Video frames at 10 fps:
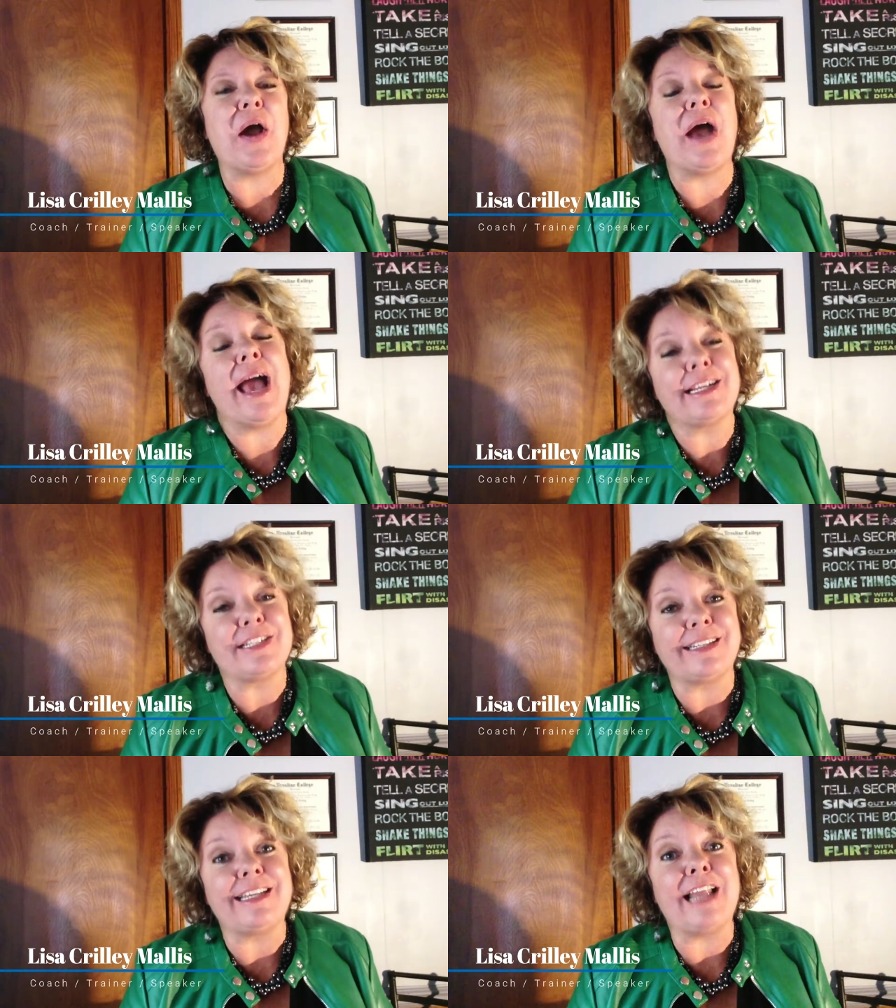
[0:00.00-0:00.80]

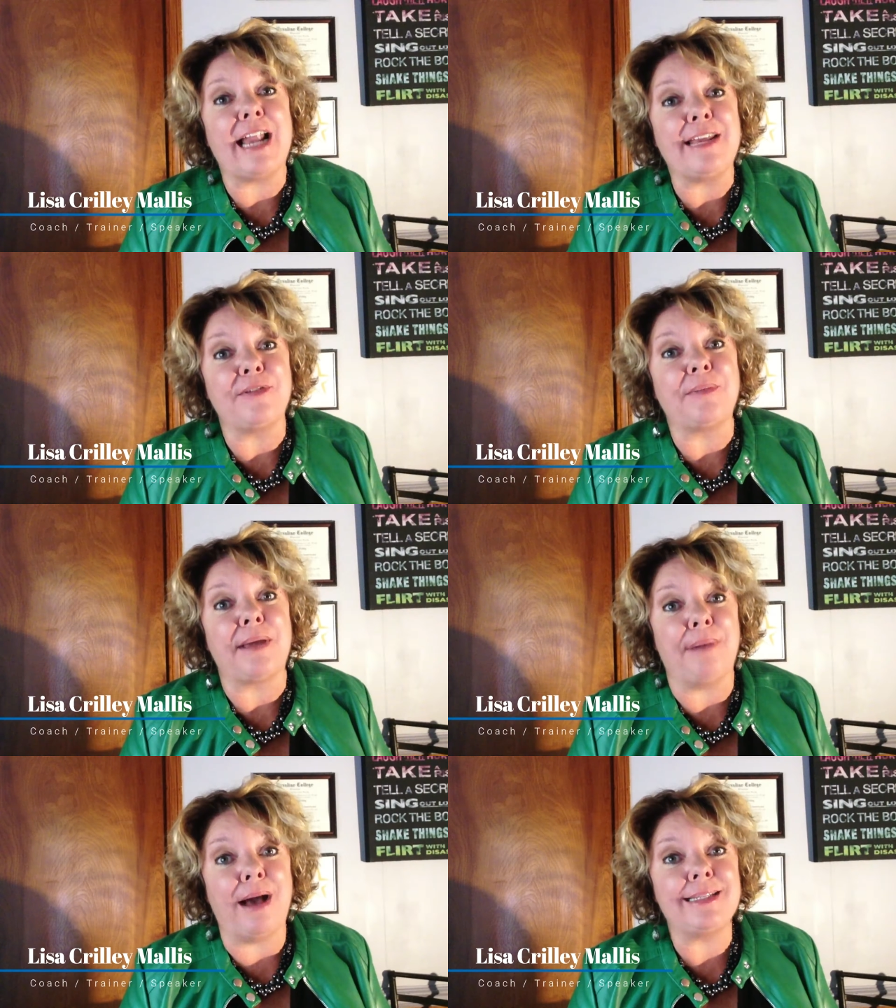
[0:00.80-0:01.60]
Actually, not even my
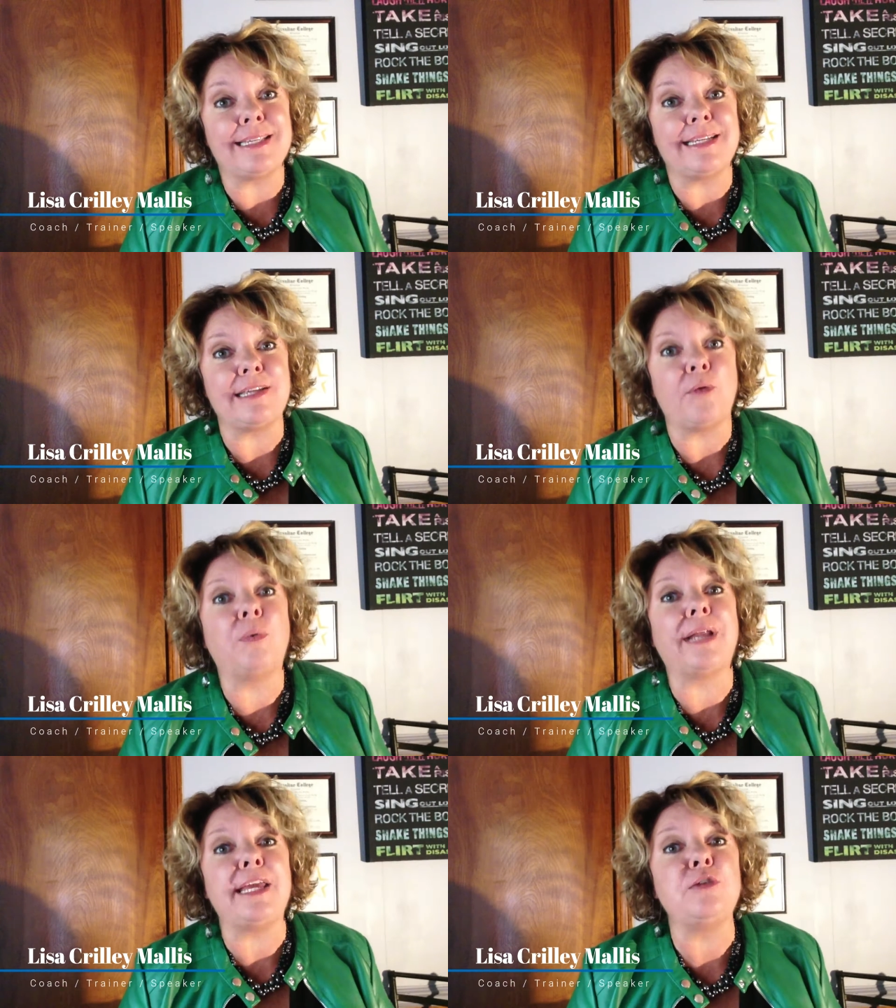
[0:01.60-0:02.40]
pauses,
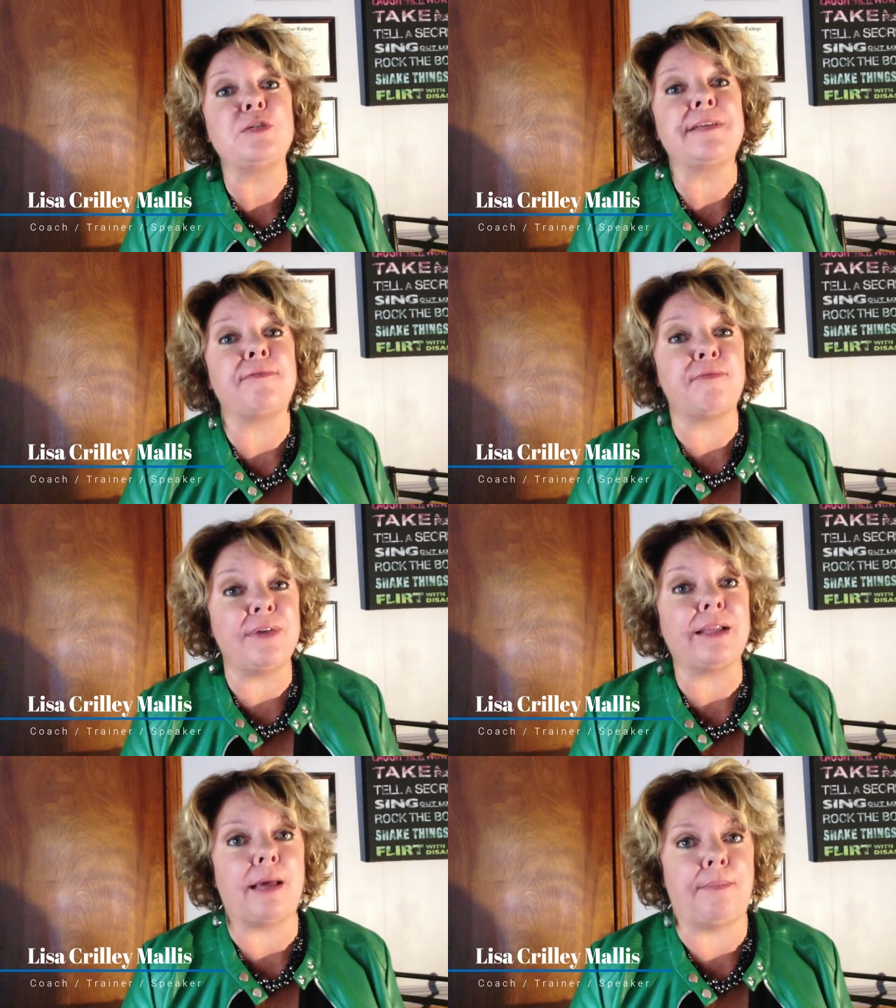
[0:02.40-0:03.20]
what I used to
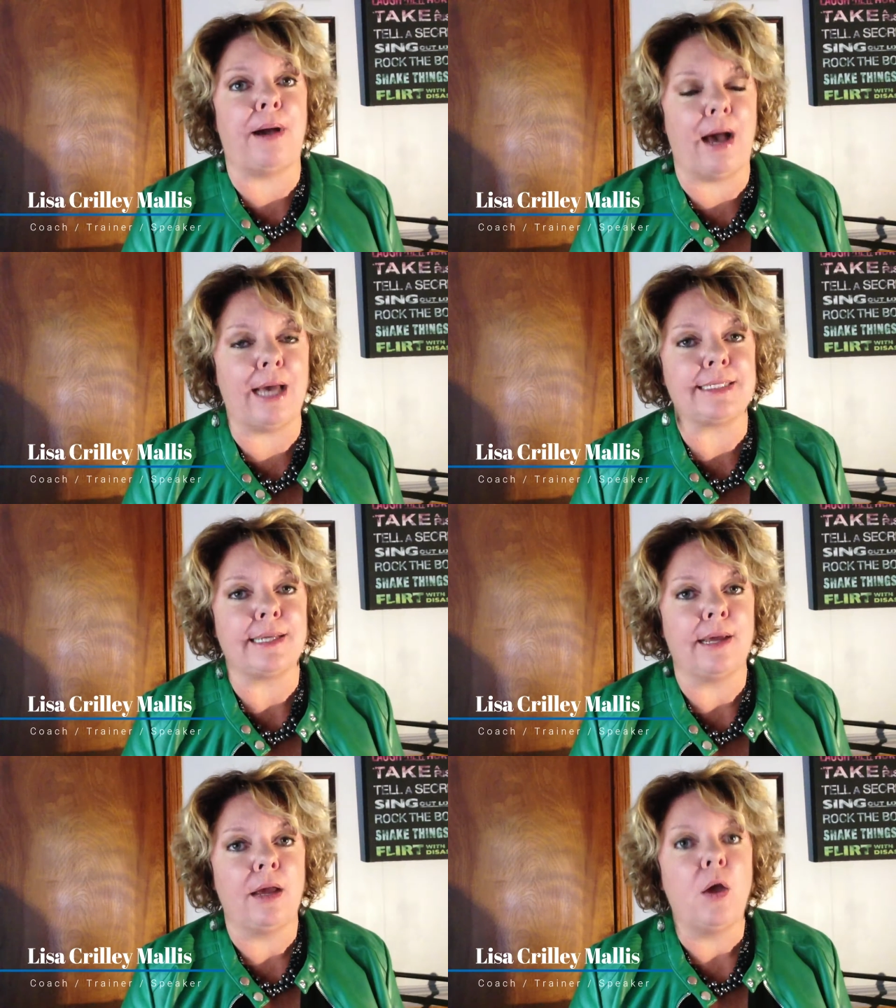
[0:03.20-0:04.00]
fill a pause.
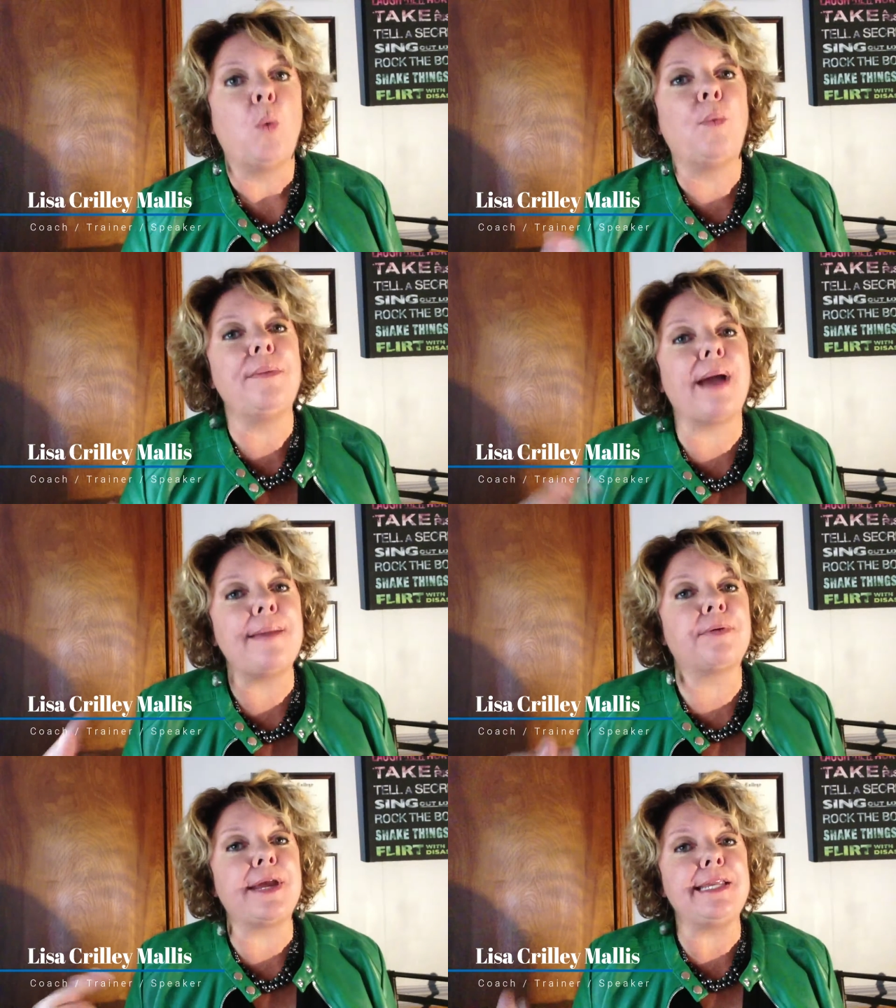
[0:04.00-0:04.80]
When my
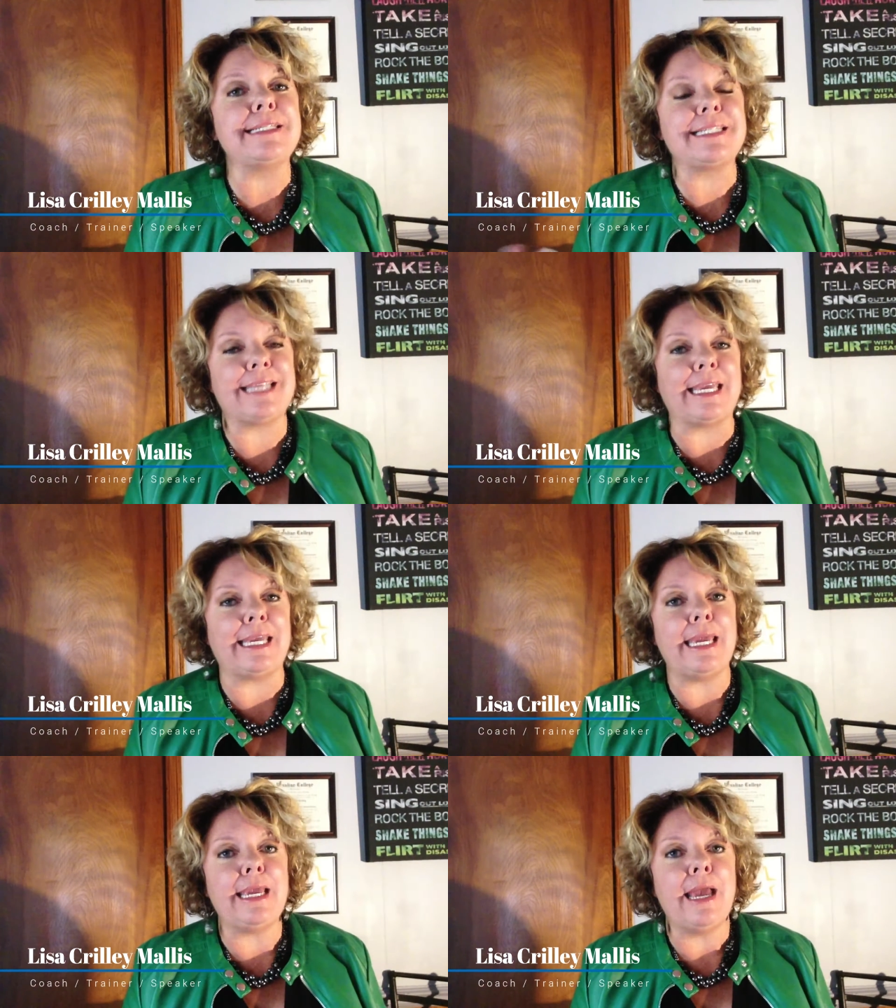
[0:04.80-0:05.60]
brain is
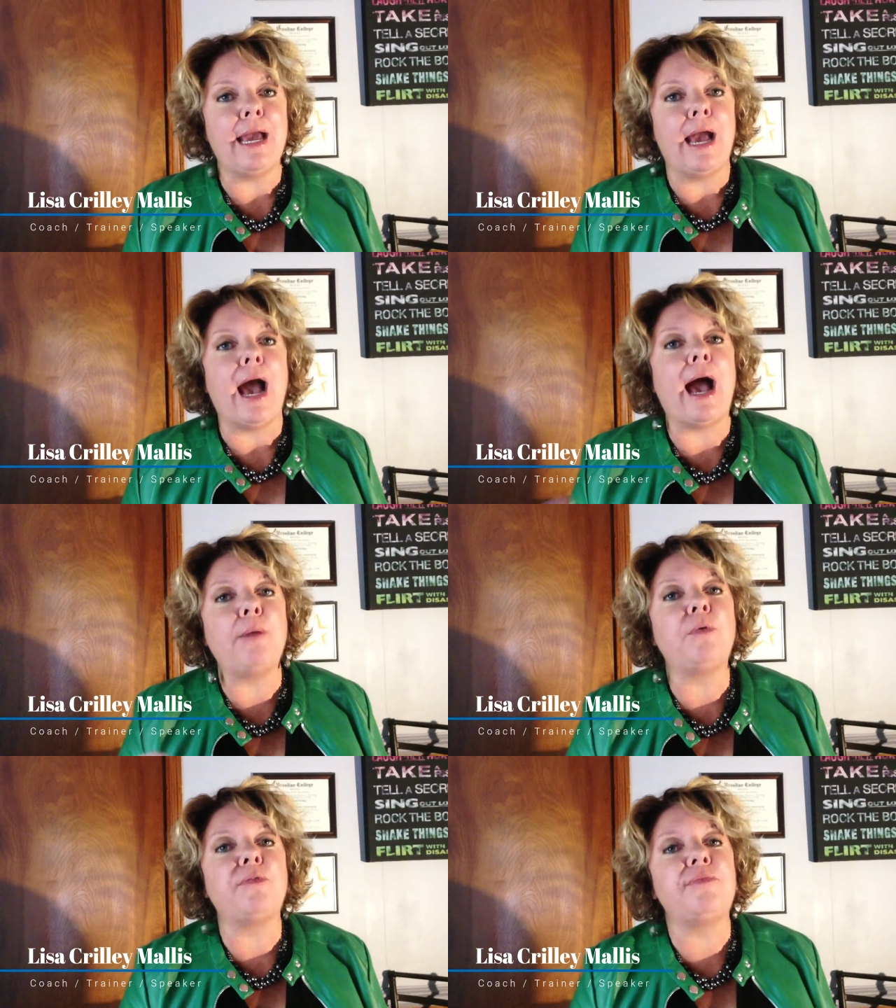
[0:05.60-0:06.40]
thinking, I
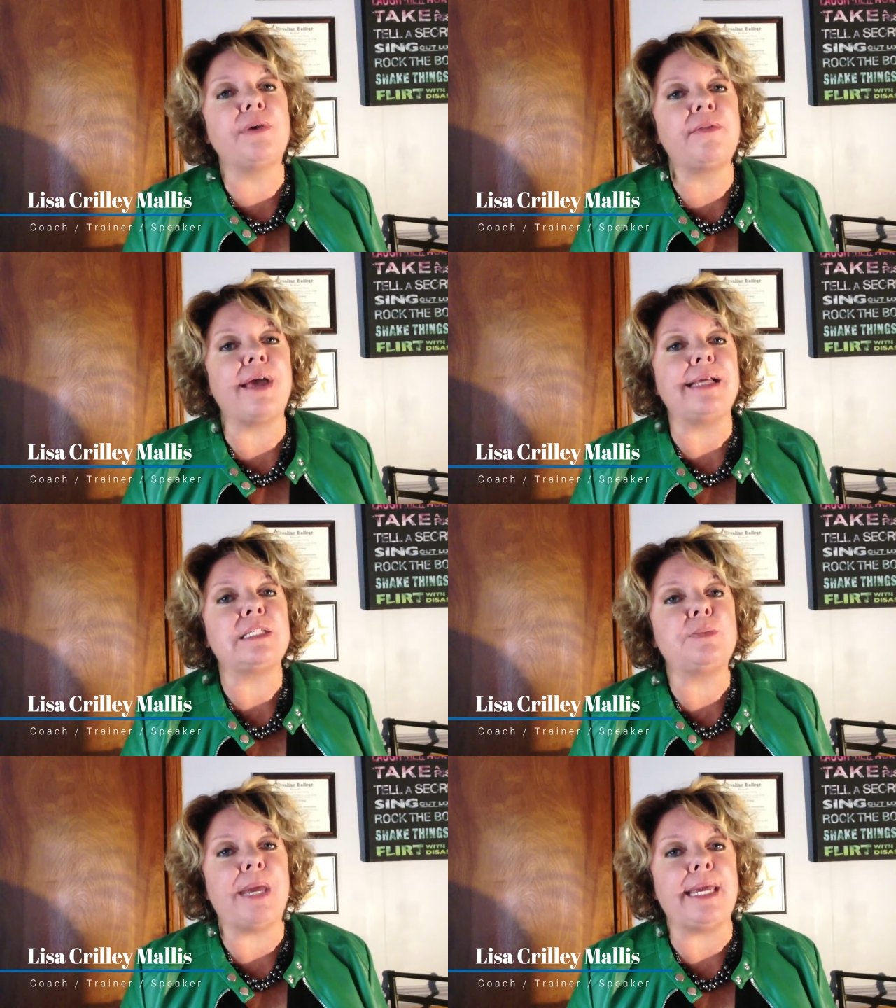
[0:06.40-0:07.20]
will fill that
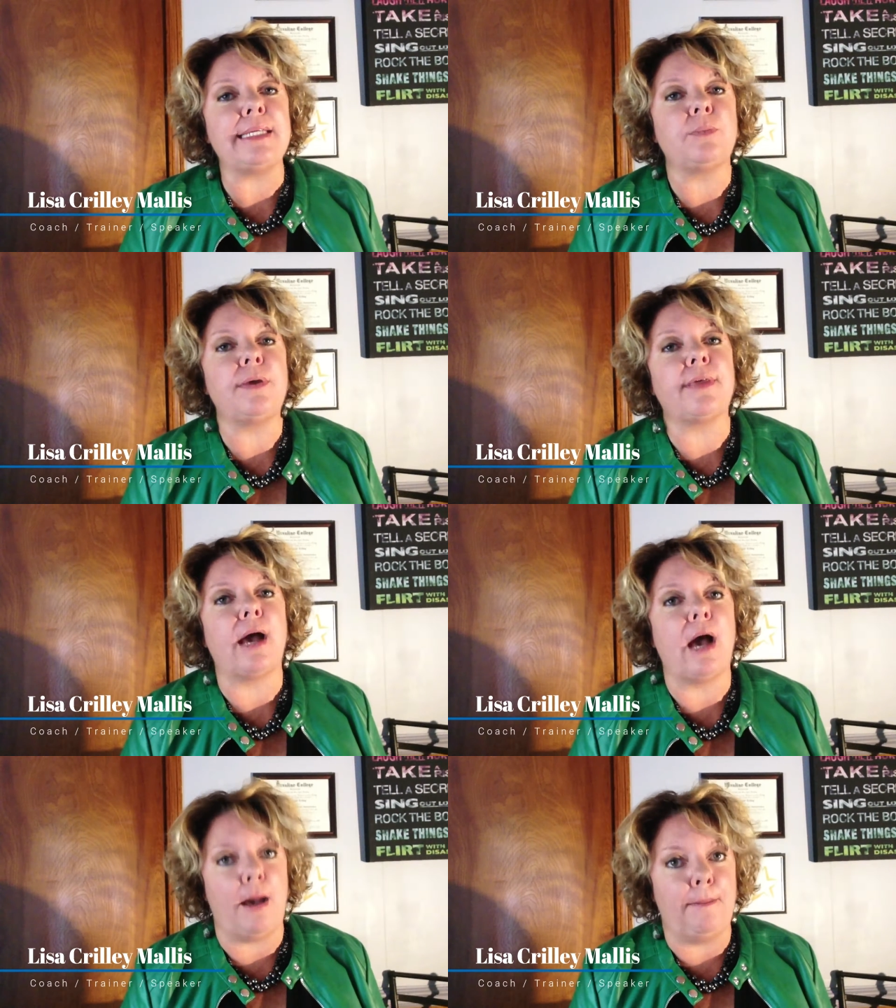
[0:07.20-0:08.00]
space with
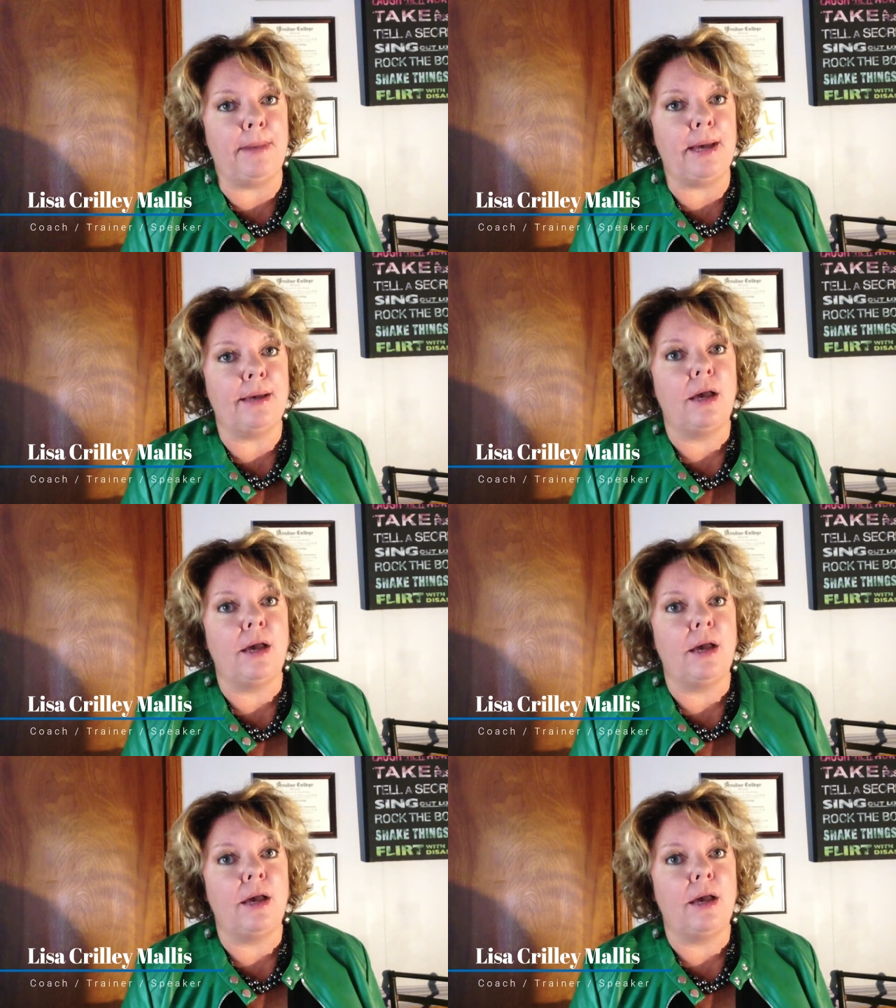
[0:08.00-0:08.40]
um.